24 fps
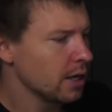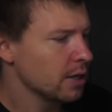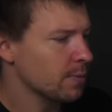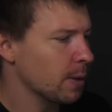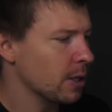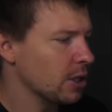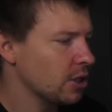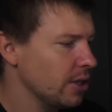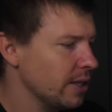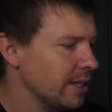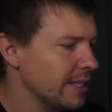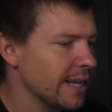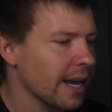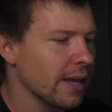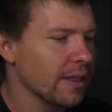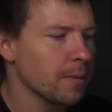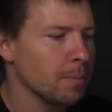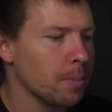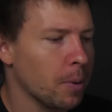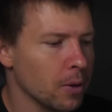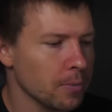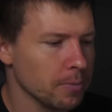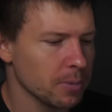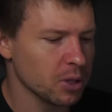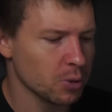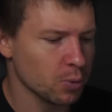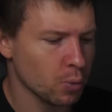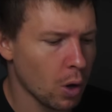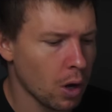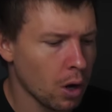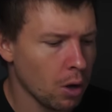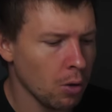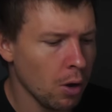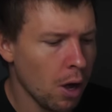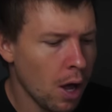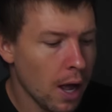especially down the bottom as
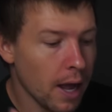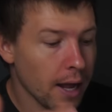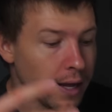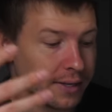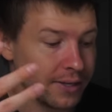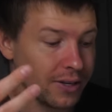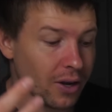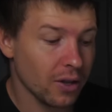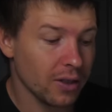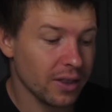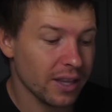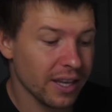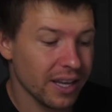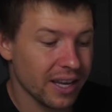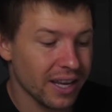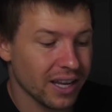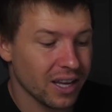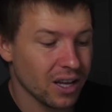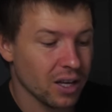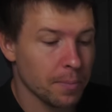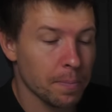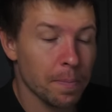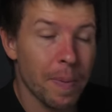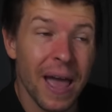well. It's got the